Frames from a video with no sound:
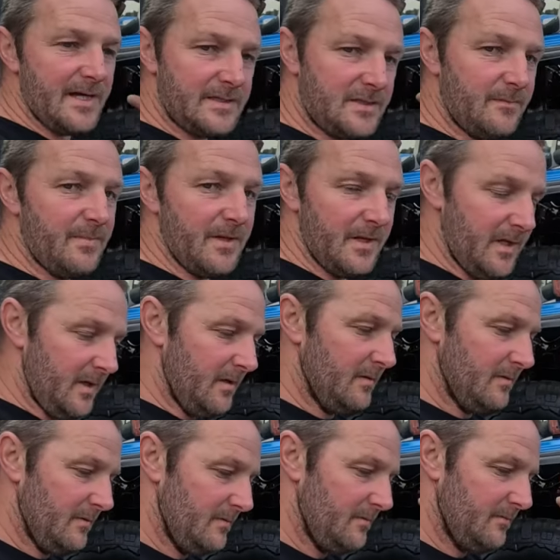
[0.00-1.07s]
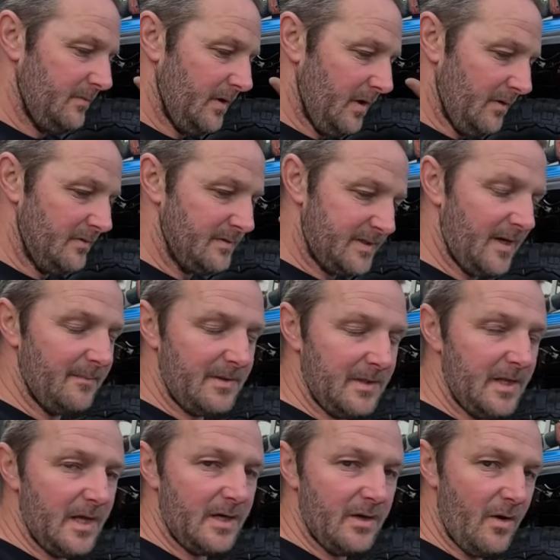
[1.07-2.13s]
has to be, you know,
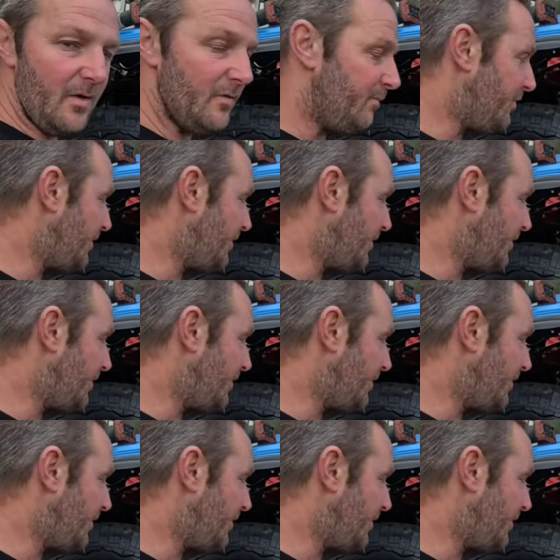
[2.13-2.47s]
something that can hold